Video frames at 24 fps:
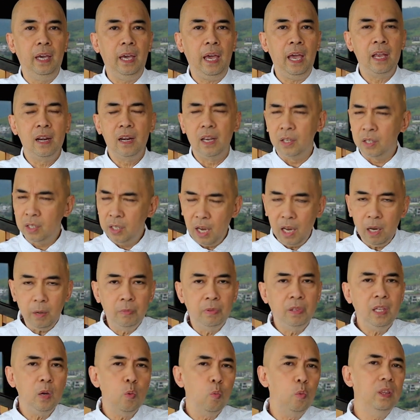And the
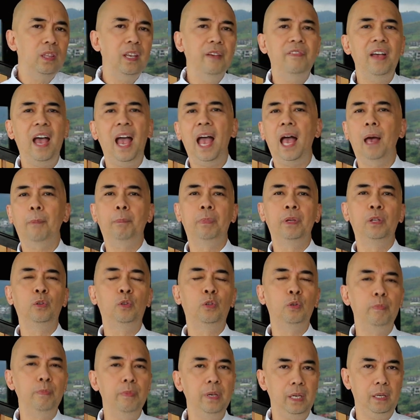same thing would have
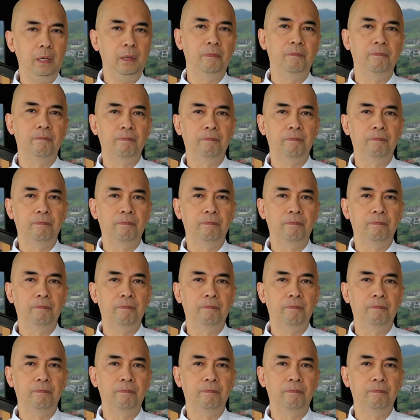happened to me.